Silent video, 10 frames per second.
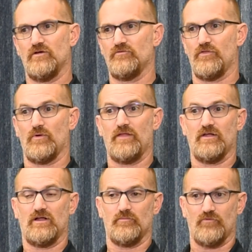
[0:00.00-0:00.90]
there's a threat
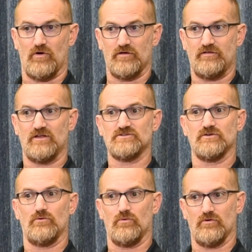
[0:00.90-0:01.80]
that comes to our
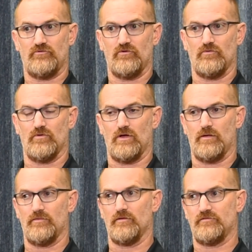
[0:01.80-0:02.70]
attention or to
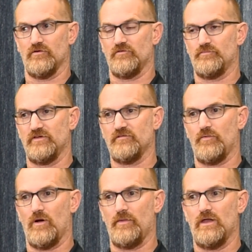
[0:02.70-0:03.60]
the Ceres Police
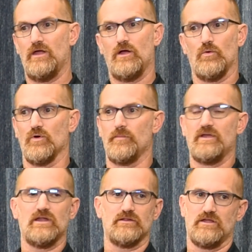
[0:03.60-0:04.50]
Department, we're
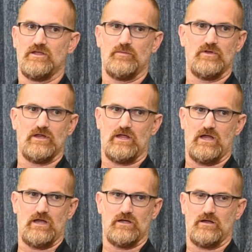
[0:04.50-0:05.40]
immediately
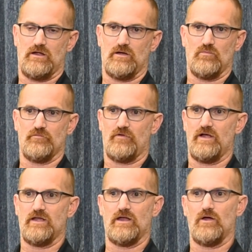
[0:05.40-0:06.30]
communicating and we're
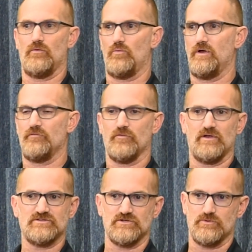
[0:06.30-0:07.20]
finding out what
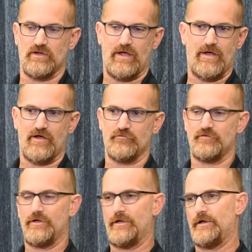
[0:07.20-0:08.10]
information do we
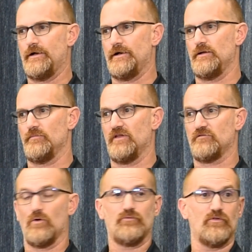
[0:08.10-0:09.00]
have.
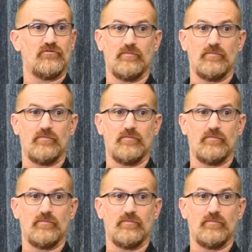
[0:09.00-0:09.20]
Let's go through the